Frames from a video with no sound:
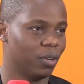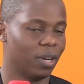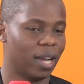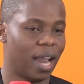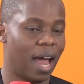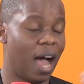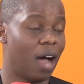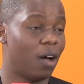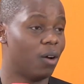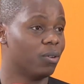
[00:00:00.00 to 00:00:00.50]

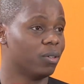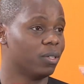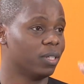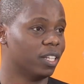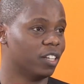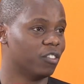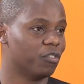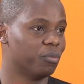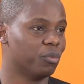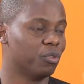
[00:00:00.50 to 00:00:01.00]
Now
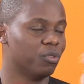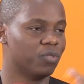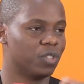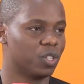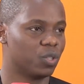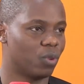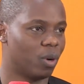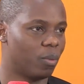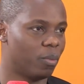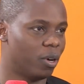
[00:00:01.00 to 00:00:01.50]
they've
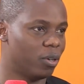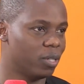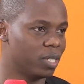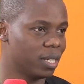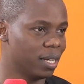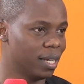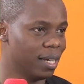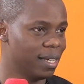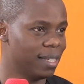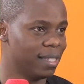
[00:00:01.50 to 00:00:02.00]
moved to about